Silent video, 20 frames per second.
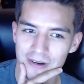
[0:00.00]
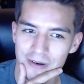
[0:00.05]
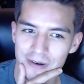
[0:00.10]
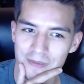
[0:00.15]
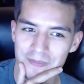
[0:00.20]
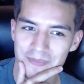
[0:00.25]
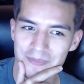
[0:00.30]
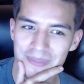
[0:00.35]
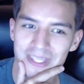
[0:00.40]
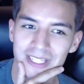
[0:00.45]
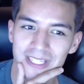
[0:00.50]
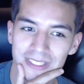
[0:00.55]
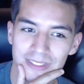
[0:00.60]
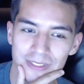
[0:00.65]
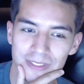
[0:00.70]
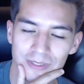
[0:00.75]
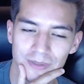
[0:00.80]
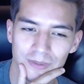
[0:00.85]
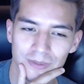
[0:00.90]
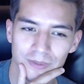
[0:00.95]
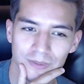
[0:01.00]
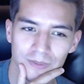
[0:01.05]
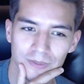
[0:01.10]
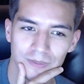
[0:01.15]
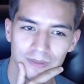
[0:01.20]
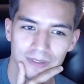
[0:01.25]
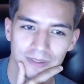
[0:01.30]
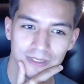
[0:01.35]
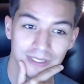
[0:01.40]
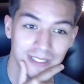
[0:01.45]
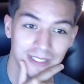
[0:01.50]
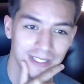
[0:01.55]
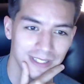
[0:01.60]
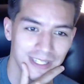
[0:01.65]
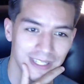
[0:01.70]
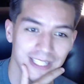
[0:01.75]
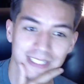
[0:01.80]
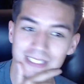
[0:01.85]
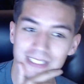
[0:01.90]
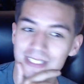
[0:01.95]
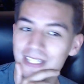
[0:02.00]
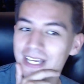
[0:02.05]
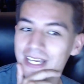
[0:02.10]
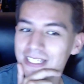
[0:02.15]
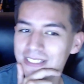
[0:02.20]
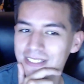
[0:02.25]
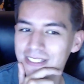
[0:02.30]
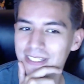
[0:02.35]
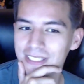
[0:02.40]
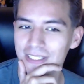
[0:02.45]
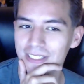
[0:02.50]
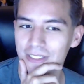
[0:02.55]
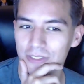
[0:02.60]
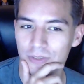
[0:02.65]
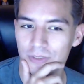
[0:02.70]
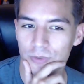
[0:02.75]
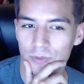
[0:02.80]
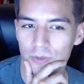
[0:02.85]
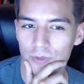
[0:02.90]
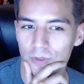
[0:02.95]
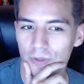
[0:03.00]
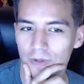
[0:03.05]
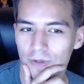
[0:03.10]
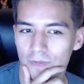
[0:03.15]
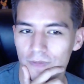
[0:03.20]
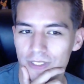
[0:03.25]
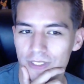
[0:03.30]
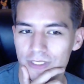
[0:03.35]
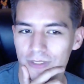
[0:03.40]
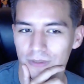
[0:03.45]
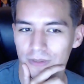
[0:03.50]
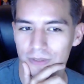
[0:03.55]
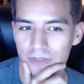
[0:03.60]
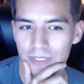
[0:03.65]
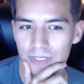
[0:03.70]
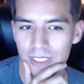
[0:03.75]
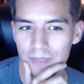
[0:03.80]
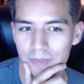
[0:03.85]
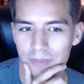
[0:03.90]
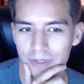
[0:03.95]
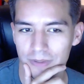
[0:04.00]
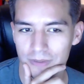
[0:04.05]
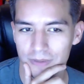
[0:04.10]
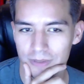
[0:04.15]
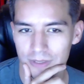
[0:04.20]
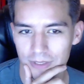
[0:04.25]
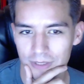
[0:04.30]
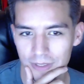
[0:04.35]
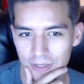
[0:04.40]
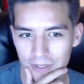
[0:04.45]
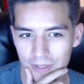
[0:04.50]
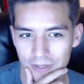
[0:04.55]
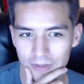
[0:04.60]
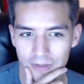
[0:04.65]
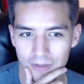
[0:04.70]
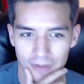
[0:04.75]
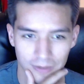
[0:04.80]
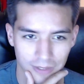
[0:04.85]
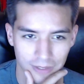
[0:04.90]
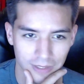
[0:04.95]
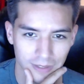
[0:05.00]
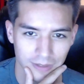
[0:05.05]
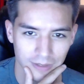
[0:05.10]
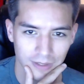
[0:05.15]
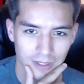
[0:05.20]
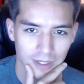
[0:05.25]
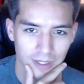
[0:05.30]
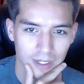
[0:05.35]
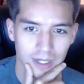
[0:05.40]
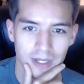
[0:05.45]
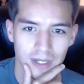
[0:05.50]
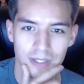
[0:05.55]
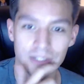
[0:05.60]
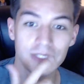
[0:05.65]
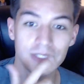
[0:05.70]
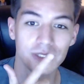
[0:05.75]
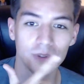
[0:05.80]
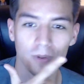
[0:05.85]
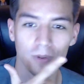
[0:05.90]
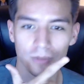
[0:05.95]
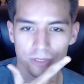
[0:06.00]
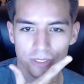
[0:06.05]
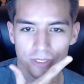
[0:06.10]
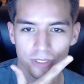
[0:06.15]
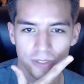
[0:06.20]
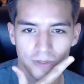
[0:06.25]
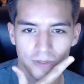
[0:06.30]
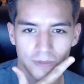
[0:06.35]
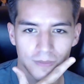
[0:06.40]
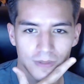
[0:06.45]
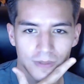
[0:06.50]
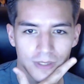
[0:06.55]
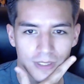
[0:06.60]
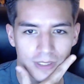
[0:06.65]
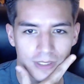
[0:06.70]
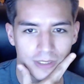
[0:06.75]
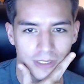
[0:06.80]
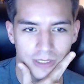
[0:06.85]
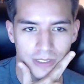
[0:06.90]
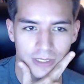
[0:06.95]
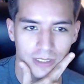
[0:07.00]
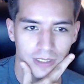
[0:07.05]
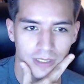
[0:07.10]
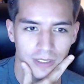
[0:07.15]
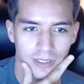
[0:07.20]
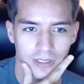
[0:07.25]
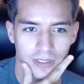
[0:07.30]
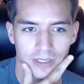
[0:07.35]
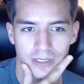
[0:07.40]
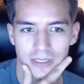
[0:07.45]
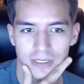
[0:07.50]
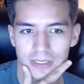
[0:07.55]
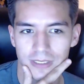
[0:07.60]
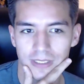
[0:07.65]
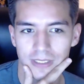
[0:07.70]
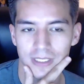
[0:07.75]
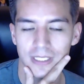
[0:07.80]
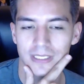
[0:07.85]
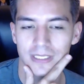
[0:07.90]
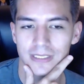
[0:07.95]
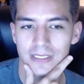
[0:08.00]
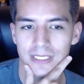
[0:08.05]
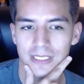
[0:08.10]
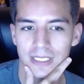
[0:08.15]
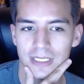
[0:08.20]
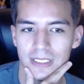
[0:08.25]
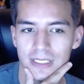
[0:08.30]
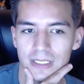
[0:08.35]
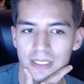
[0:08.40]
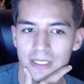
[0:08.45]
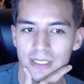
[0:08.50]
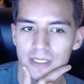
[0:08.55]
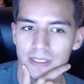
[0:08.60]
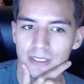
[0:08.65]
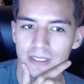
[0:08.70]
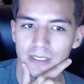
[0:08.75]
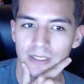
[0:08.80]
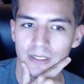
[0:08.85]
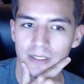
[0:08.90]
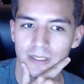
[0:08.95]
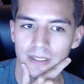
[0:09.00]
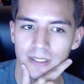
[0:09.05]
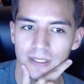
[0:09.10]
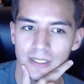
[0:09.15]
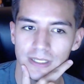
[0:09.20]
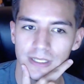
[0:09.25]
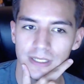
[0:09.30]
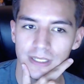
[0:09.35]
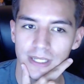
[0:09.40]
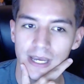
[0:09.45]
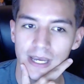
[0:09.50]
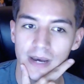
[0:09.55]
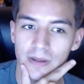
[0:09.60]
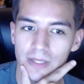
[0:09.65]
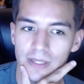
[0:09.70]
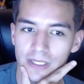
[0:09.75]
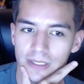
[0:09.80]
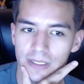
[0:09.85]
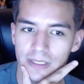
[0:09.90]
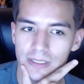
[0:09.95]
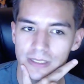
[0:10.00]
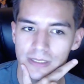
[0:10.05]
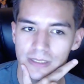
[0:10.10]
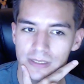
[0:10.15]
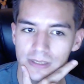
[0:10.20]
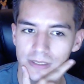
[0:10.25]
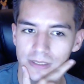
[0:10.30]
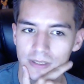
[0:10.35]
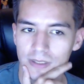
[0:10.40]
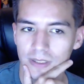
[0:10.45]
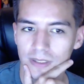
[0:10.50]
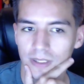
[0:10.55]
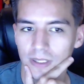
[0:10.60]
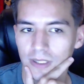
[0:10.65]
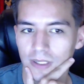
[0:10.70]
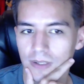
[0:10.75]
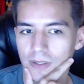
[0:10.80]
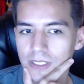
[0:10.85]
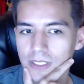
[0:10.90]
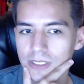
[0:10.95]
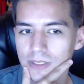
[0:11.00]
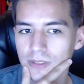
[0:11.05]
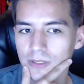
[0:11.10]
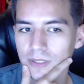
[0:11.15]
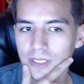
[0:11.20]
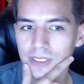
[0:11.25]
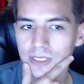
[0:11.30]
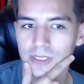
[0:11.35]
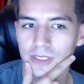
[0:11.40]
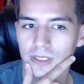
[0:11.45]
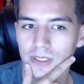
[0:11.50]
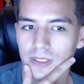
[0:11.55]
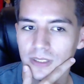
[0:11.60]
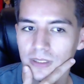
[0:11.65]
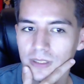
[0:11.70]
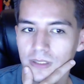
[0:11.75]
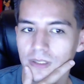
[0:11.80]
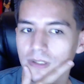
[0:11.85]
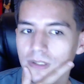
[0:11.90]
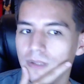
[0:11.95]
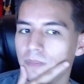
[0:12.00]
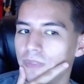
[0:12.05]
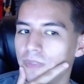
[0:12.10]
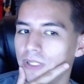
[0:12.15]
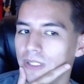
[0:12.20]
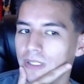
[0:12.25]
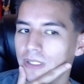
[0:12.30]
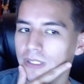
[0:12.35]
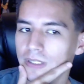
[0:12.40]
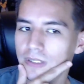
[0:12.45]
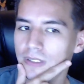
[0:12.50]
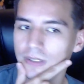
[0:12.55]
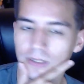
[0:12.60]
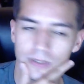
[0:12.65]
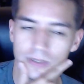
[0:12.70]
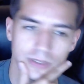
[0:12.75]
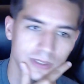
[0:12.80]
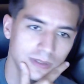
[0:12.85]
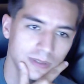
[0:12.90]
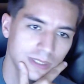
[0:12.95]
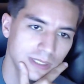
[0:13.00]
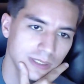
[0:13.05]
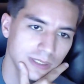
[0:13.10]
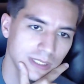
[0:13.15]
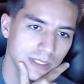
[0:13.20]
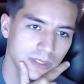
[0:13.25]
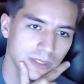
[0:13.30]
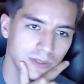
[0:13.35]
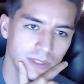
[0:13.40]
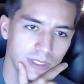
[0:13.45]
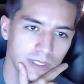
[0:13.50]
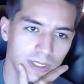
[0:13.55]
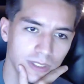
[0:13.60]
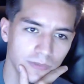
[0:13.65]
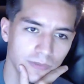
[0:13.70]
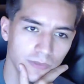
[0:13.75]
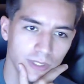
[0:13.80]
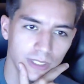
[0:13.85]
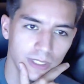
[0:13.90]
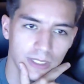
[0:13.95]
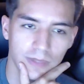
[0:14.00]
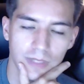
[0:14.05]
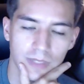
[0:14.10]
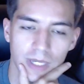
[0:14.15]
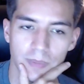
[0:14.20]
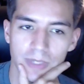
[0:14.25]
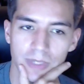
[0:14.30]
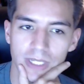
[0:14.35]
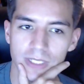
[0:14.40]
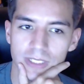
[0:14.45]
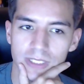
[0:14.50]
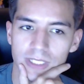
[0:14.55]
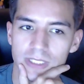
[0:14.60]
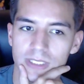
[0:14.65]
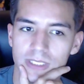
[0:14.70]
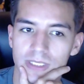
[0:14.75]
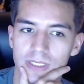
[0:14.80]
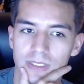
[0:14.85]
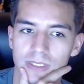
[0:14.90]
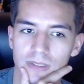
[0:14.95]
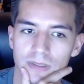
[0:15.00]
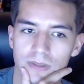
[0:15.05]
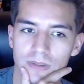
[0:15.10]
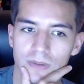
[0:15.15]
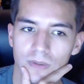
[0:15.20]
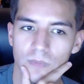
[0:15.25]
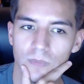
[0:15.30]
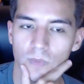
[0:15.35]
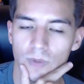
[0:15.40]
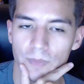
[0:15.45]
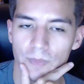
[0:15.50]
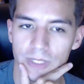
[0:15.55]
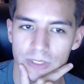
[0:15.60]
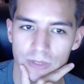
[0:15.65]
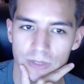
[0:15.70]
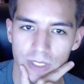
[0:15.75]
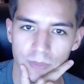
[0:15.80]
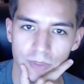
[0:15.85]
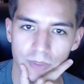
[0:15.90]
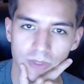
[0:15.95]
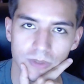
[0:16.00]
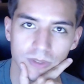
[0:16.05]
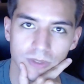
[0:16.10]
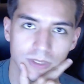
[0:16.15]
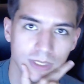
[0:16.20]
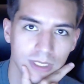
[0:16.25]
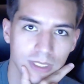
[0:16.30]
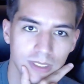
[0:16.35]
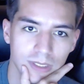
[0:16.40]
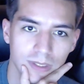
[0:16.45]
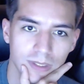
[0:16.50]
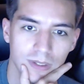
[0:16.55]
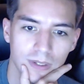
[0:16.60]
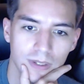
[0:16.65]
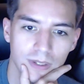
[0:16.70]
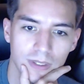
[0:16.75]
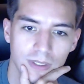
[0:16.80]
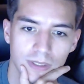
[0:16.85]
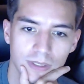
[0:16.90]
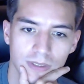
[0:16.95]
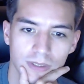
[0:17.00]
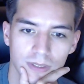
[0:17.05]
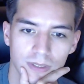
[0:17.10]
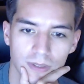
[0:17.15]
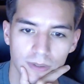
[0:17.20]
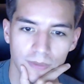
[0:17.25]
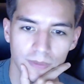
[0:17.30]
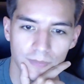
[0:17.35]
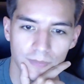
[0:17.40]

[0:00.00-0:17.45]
you get to, and that's the true original ChuDat pose. Okay, you can also just extend it out like this. It doesn't look as good, but you know, sometimes I do it if like I'm not paying attention to what my ChuDat pose looks like. So,